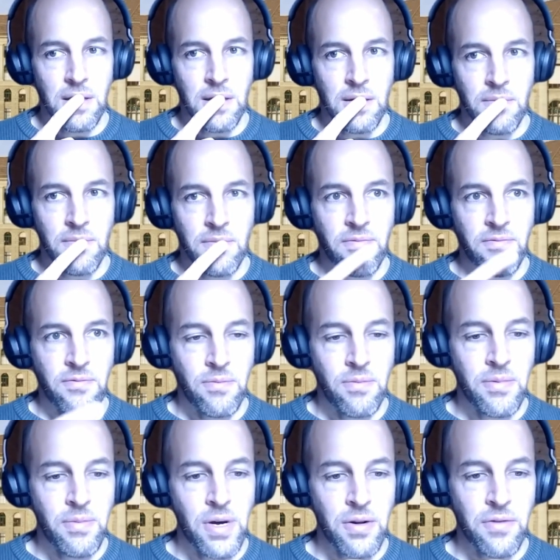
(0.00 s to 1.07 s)

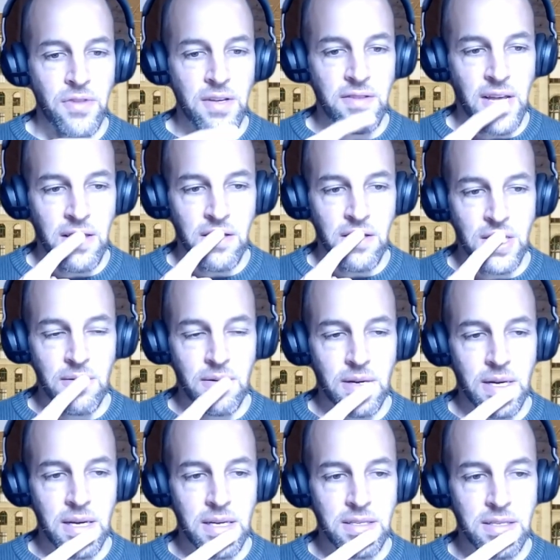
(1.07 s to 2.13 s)
of these energy
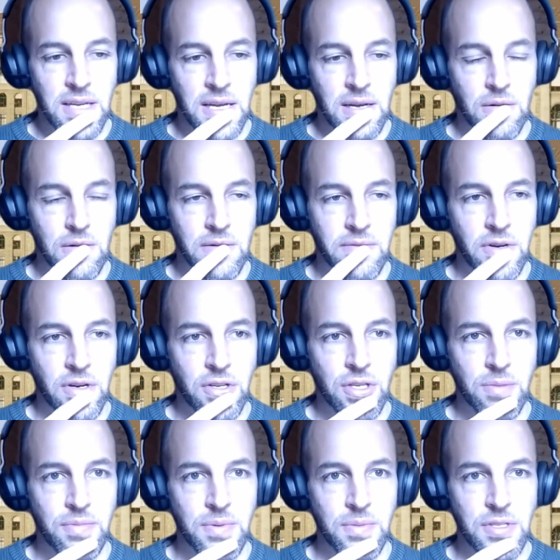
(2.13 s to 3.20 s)
stakeholder
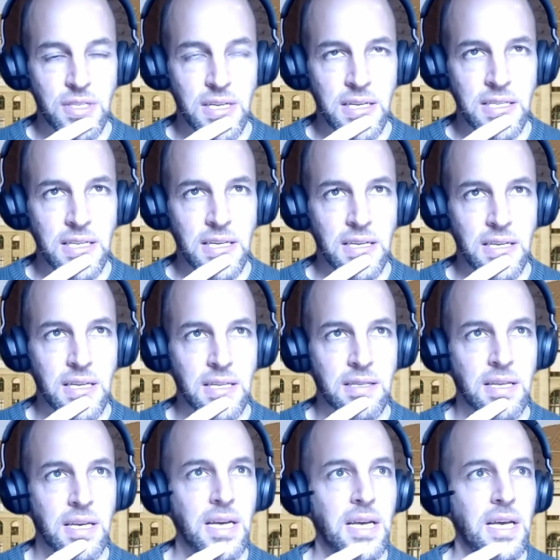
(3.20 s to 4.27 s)
workshops. There was the idea
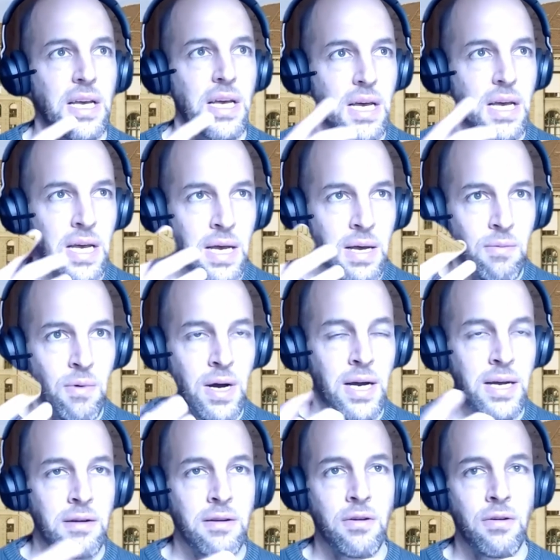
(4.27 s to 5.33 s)
that
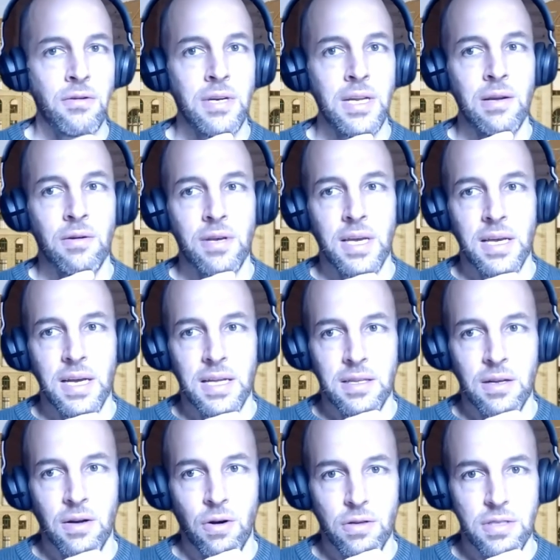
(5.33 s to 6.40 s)
why are you only looking
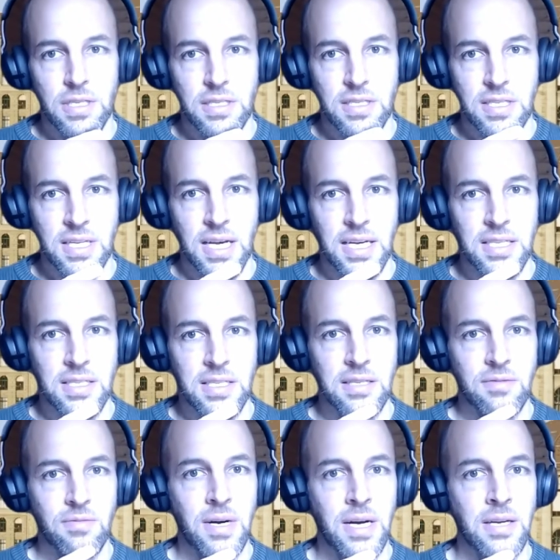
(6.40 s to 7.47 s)
at the hottest
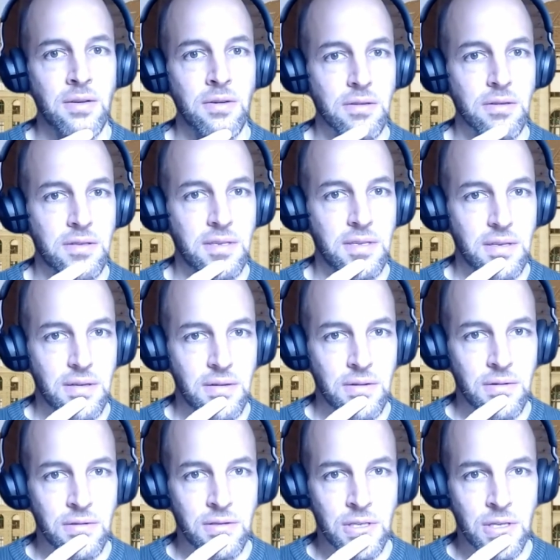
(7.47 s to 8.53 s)
cases? Why not
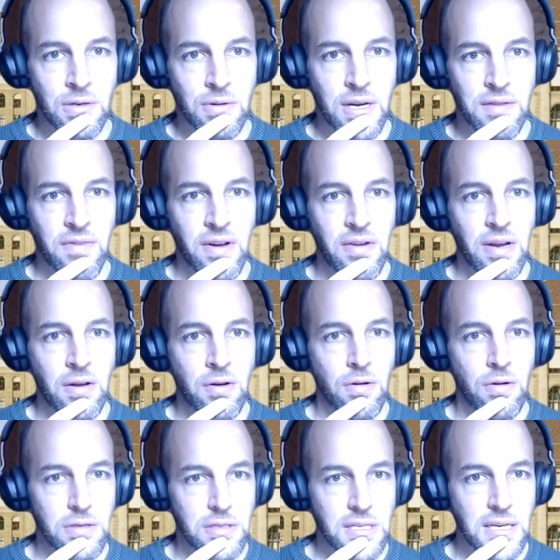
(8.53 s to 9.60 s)
also at very
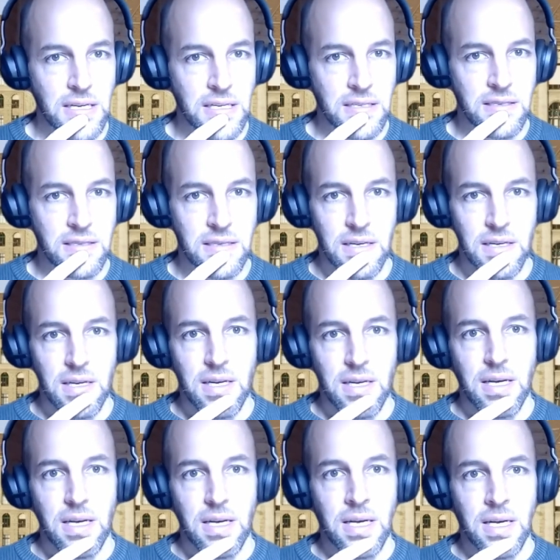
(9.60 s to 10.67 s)
cold case
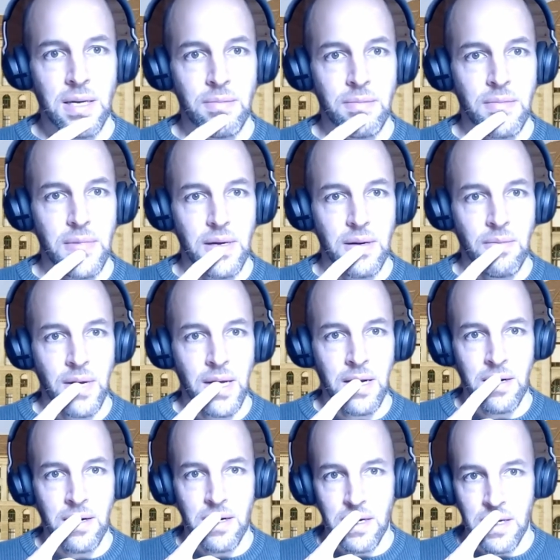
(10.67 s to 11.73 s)

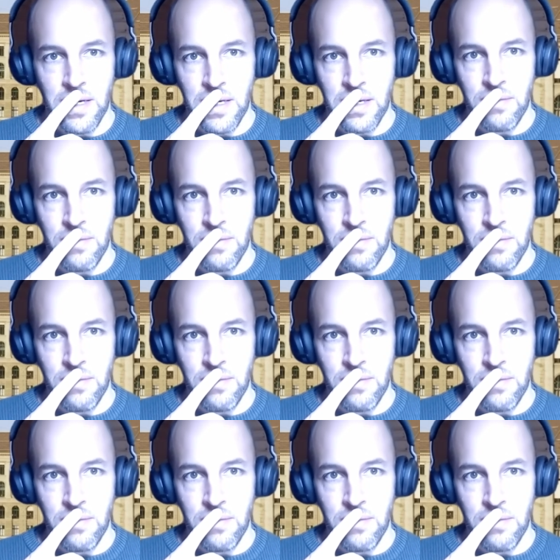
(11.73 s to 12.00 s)
where